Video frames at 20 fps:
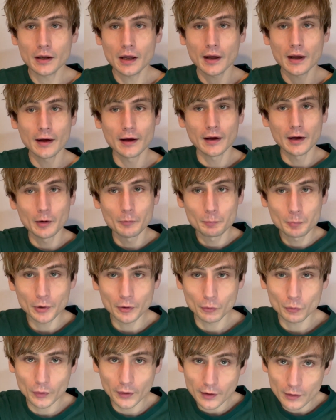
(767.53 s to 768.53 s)

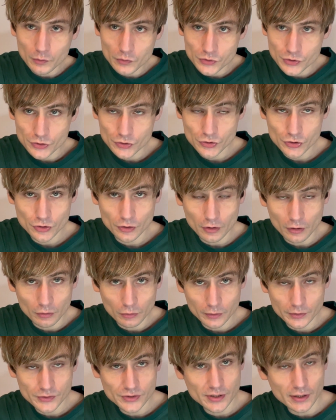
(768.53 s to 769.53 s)
But when I was at school,
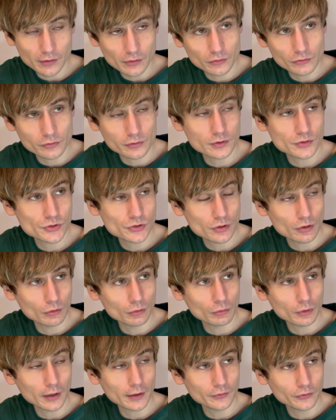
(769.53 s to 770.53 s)
in secondary
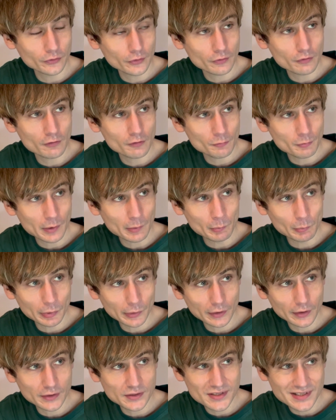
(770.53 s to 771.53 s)
school, I do
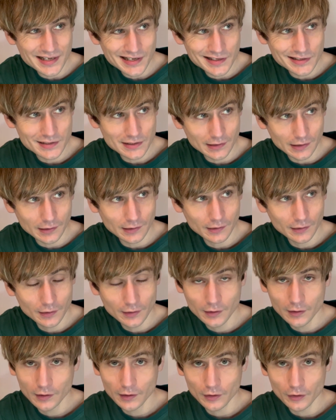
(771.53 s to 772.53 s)
remember a teacher
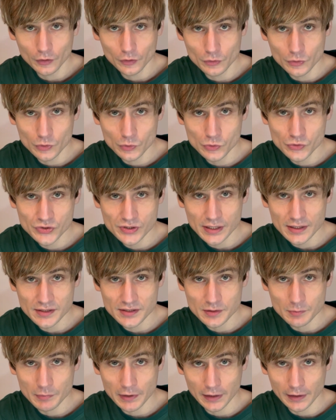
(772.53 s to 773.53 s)
who said
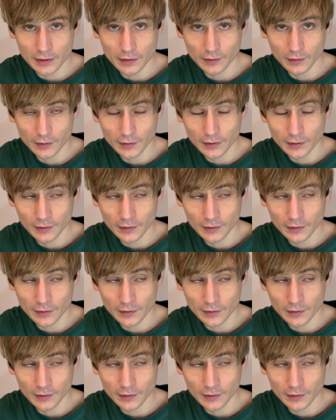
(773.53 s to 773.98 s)
to me,